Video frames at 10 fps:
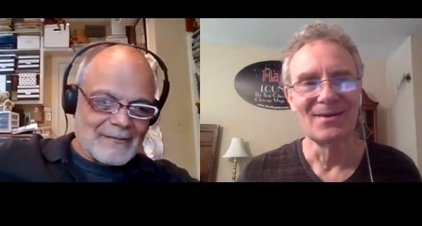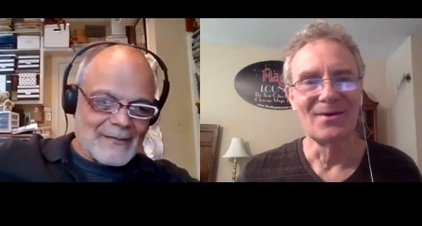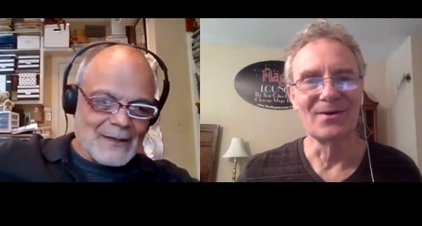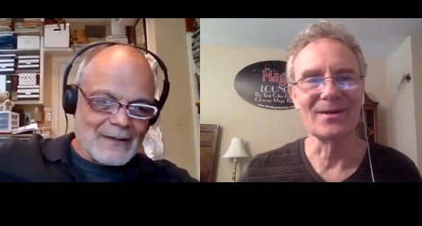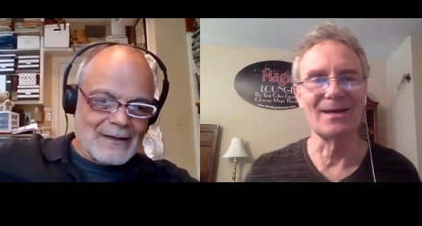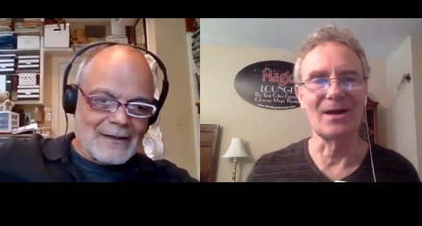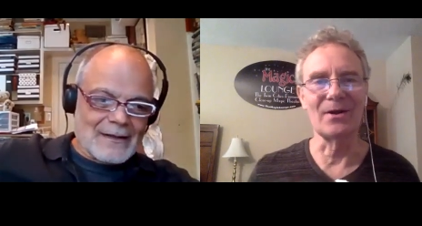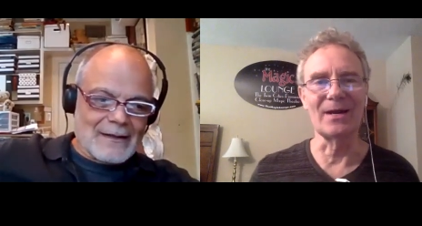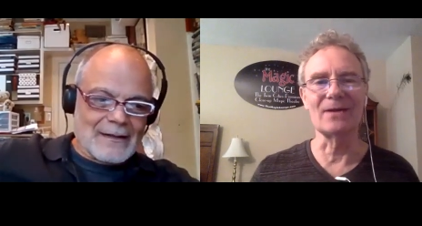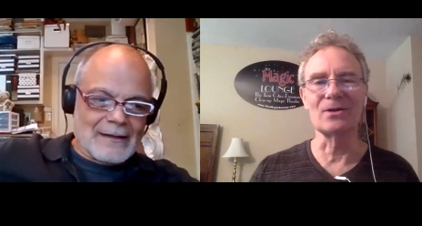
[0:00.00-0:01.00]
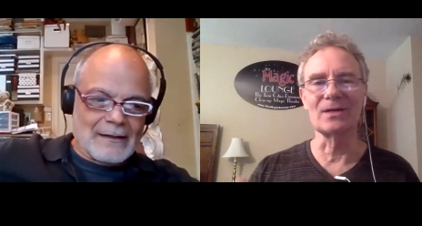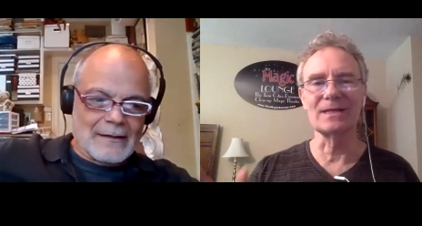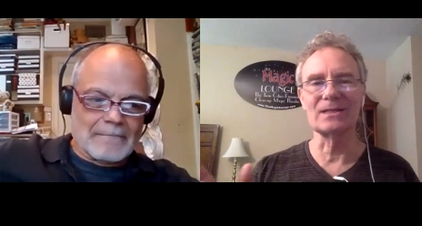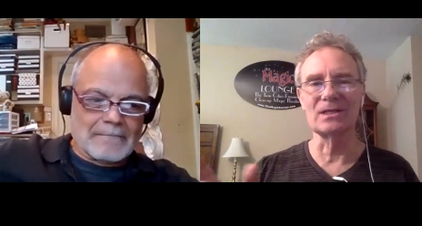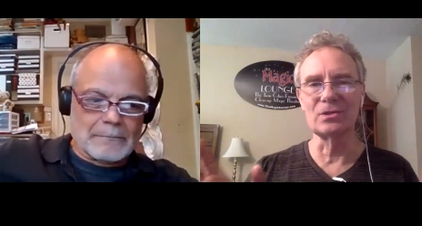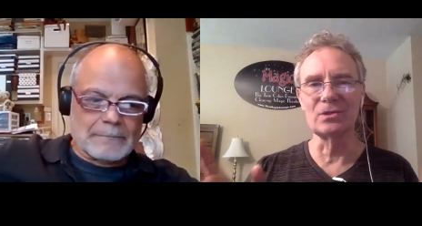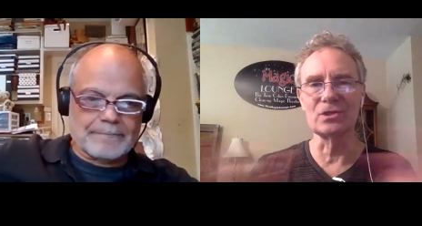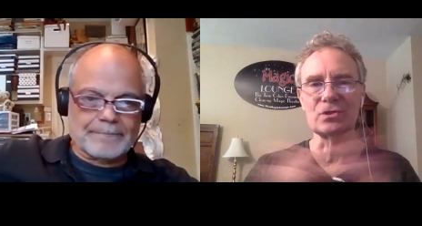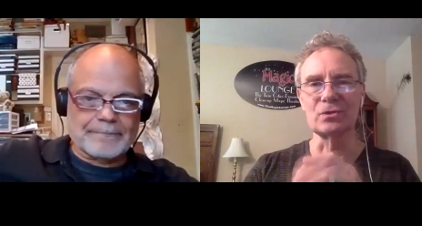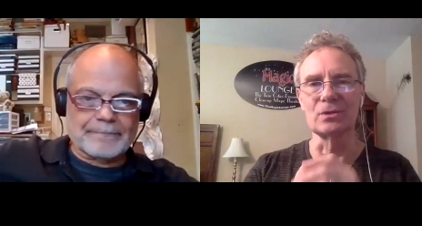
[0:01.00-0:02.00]
Speaker 1: okay, Arie, I don't like to do
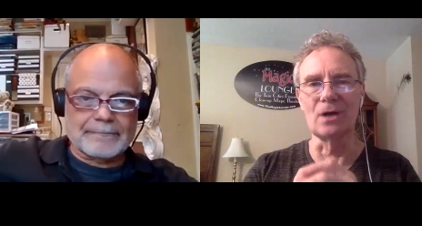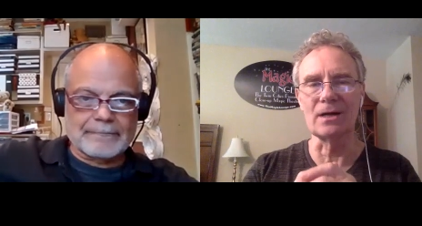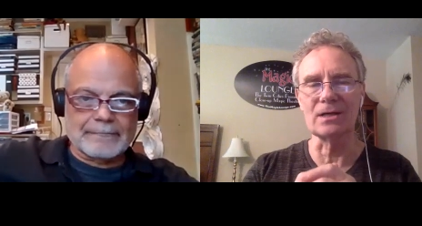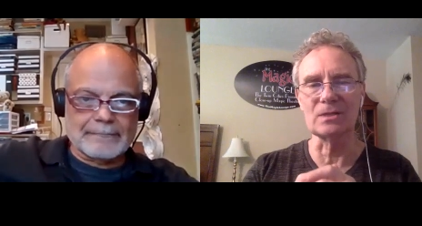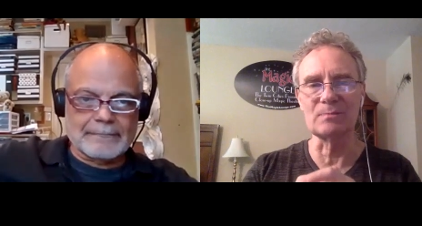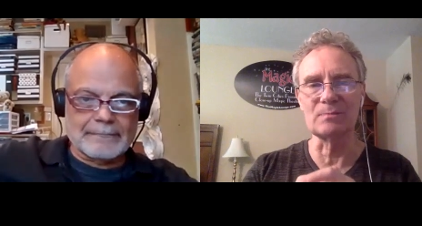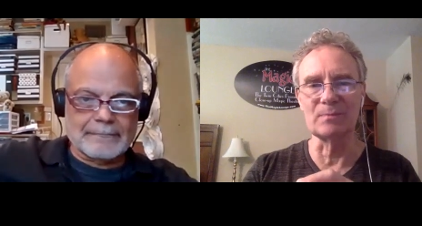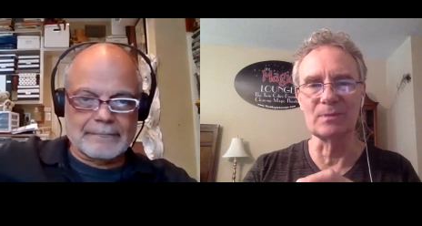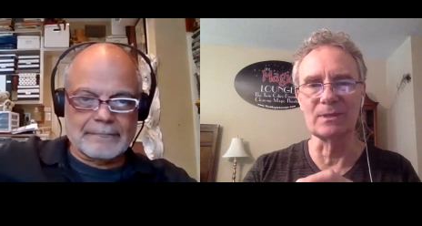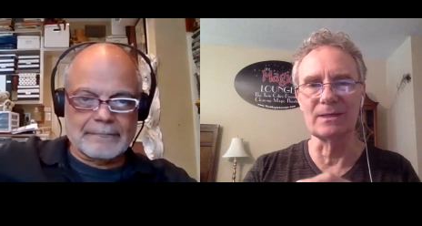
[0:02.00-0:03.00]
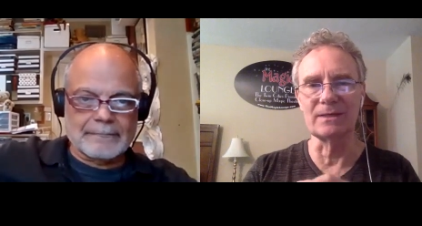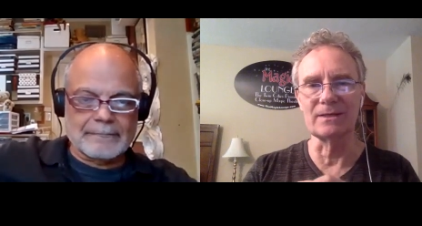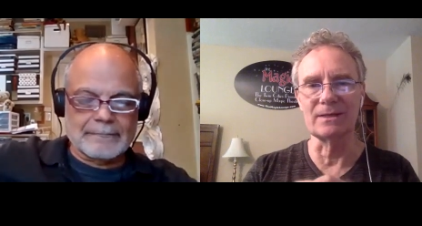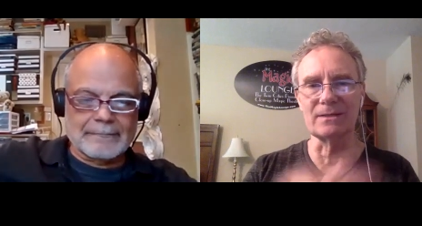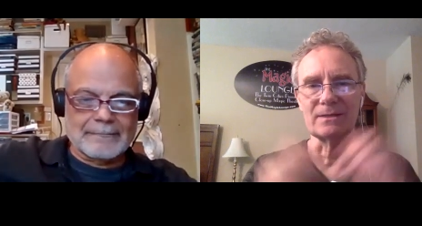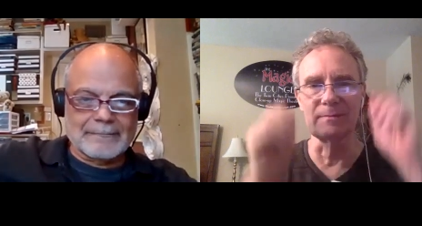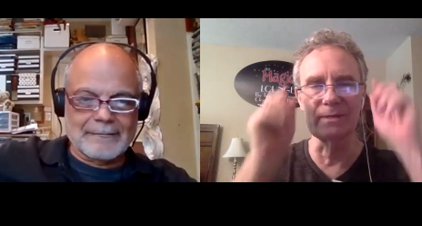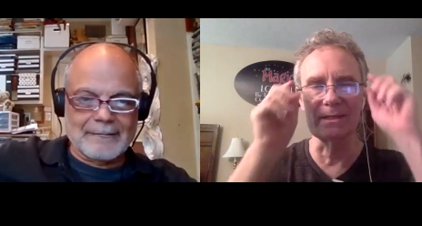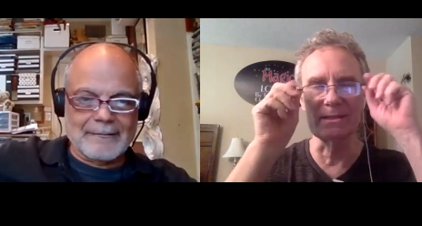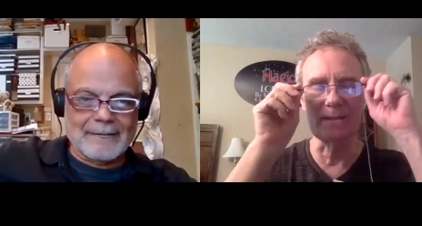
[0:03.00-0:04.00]
these too long because people uh, get
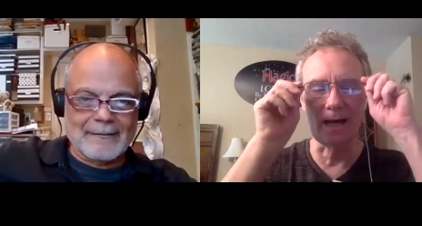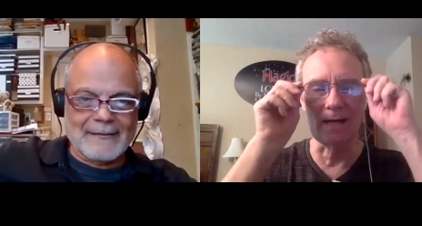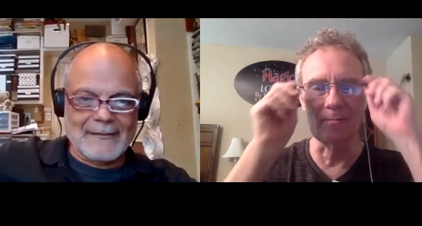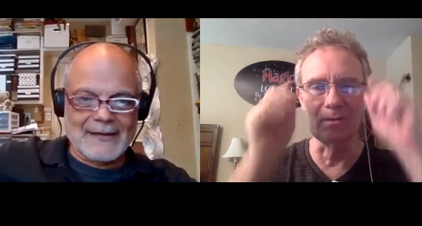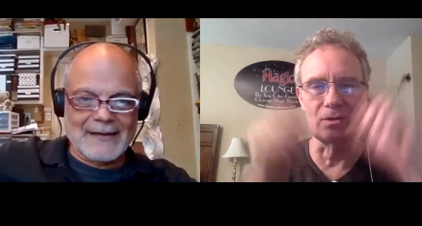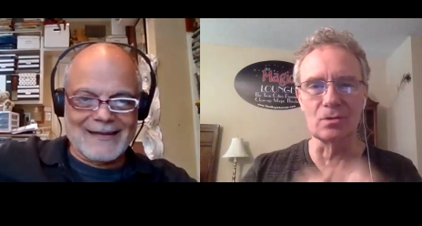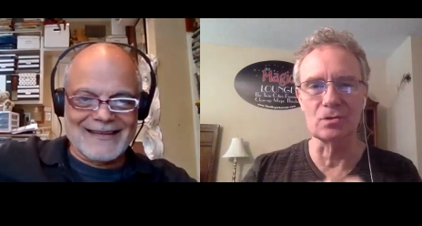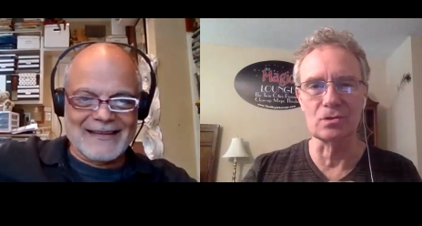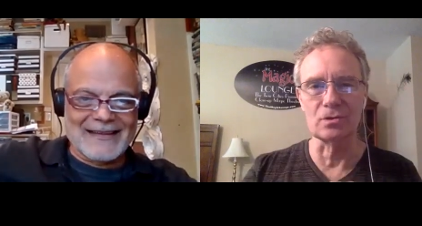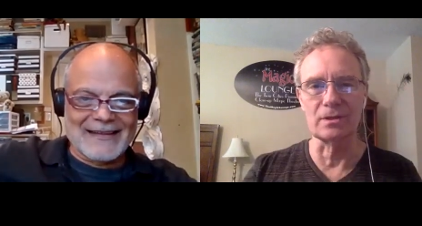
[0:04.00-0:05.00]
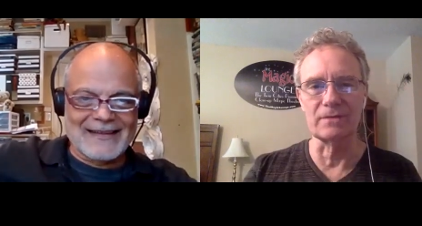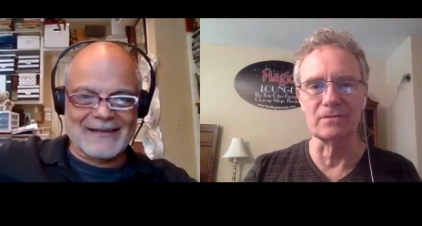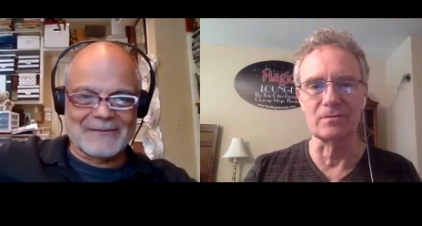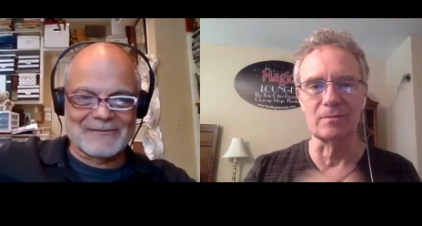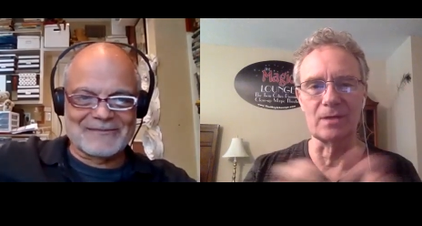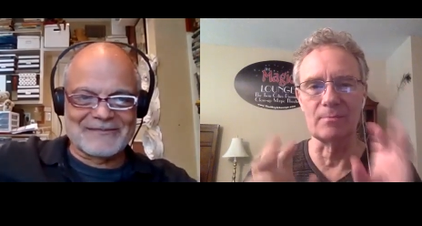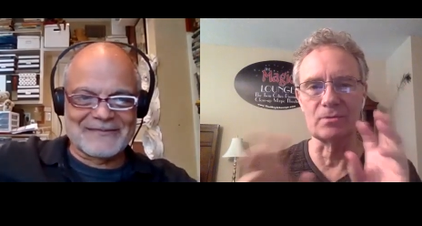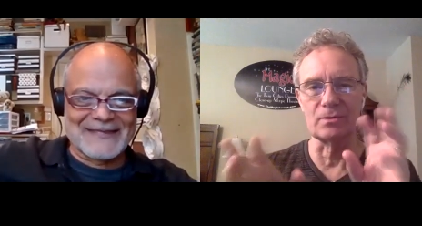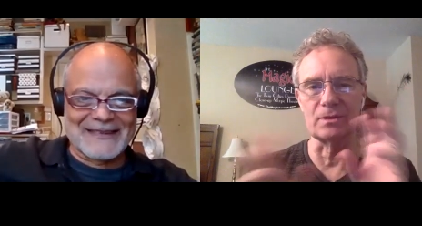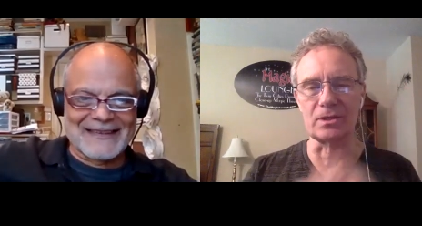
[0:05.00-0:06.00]
limited time, you know, so it gives uh-huh. them an
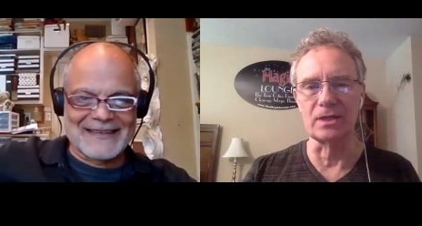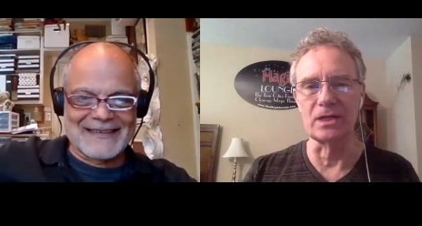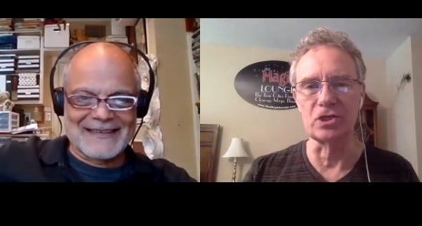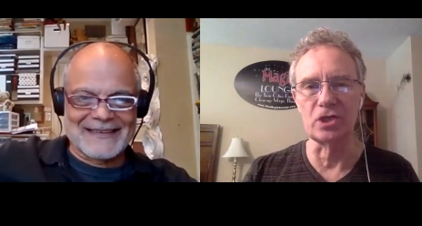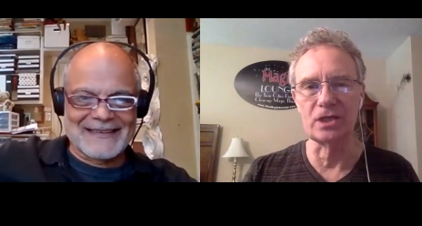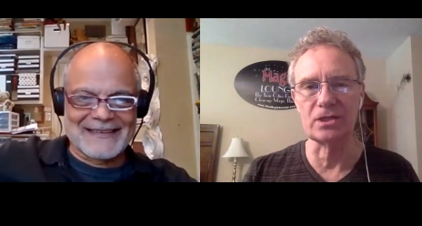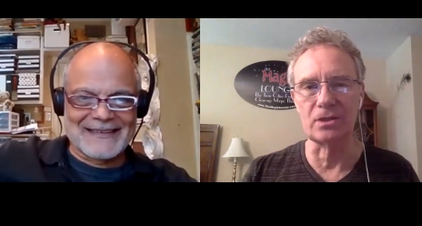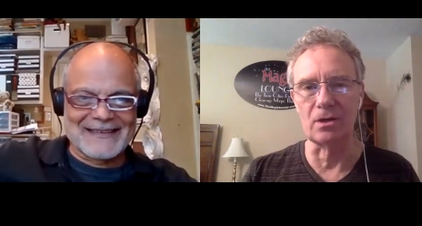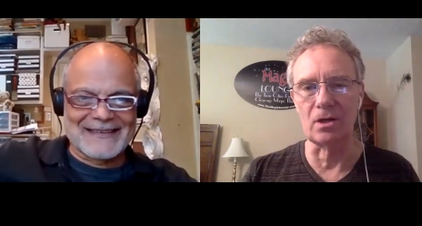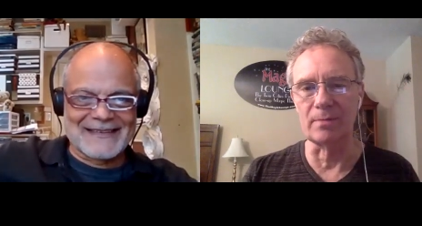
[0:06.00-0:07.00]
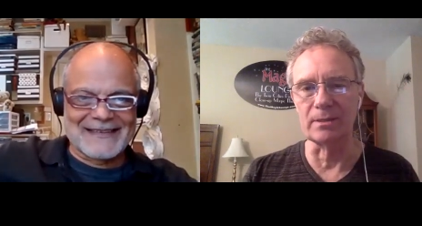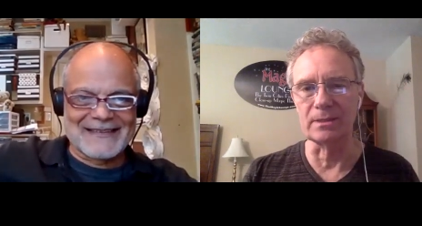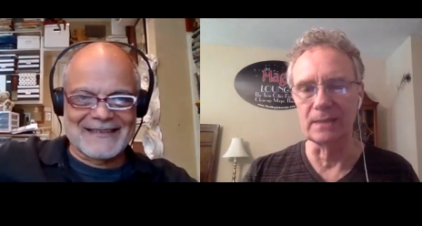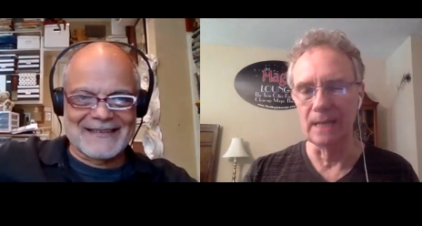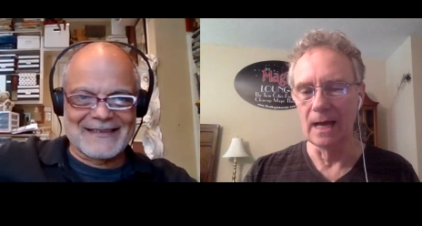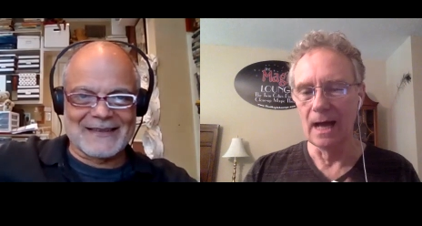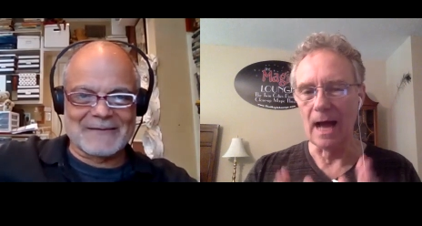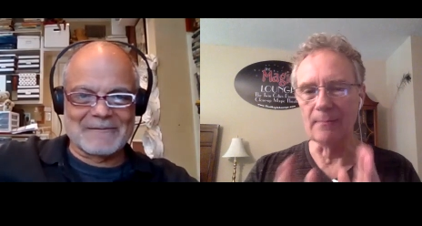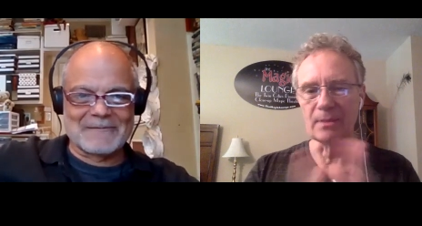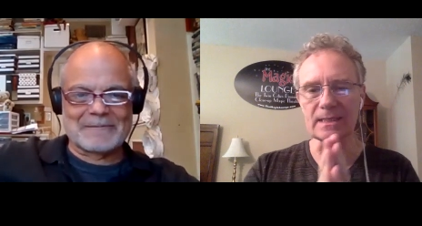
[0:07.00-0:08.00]
opportunity to digest it all. But yeah.
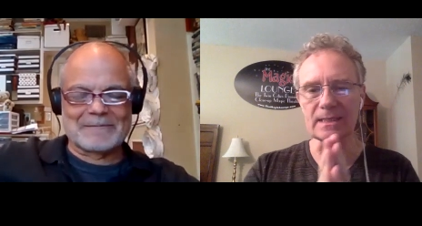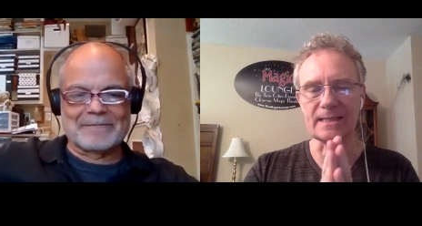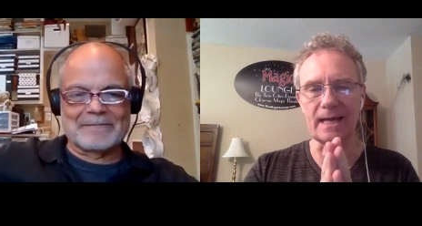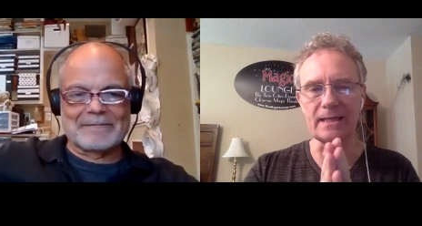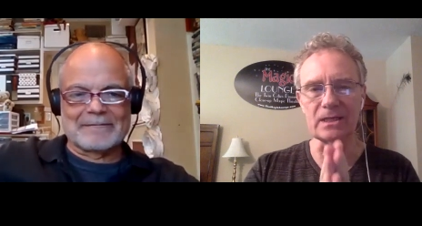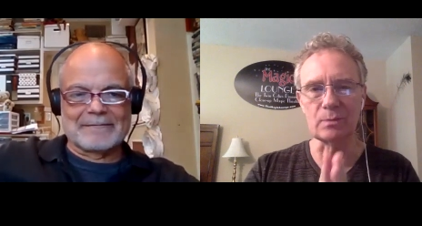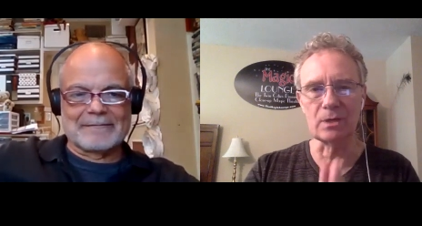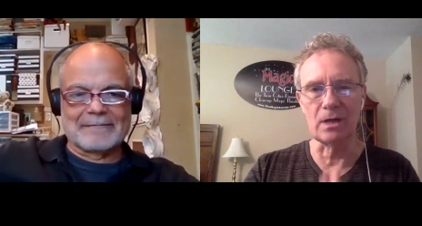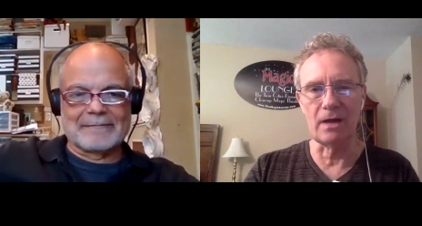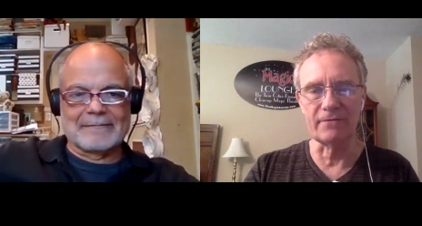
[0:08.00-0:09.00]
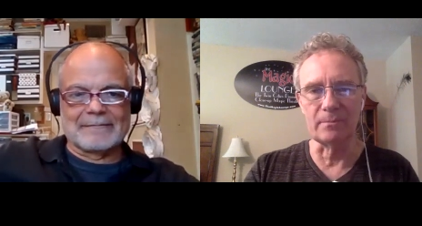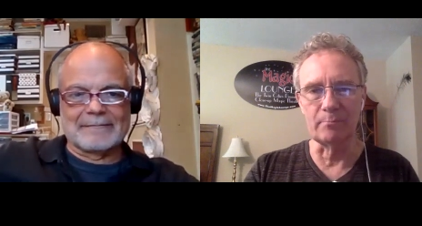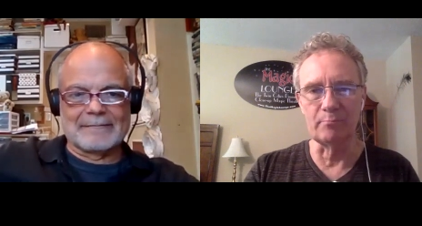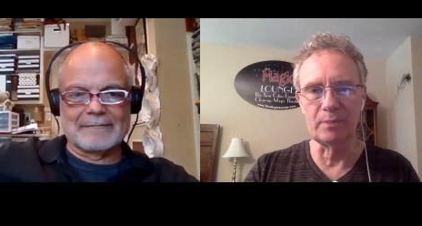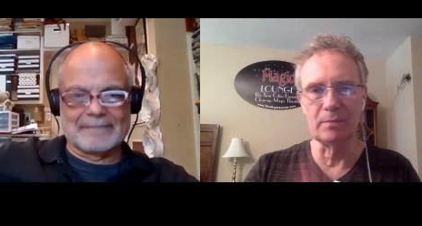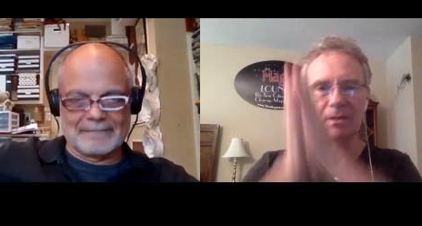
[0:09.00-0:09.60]
I'm going to sign this one off and beam it